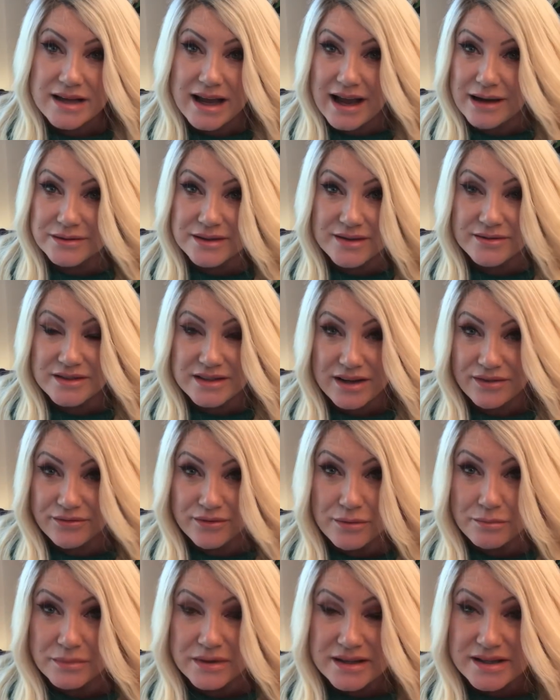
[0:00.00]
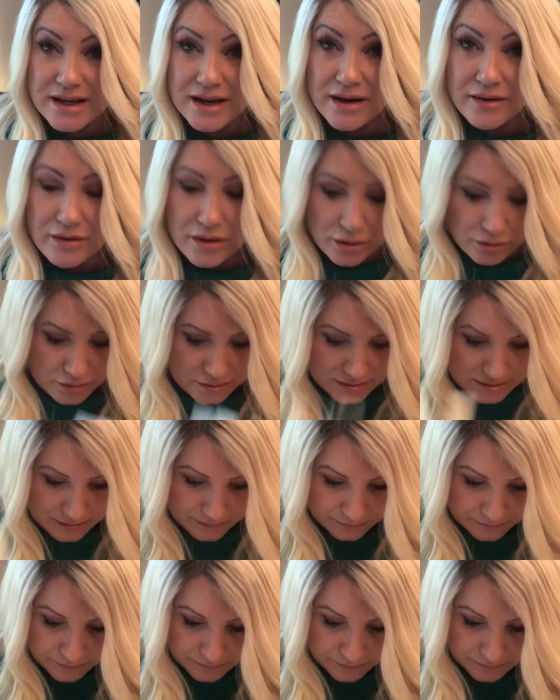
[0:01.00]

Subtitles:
out of different materials?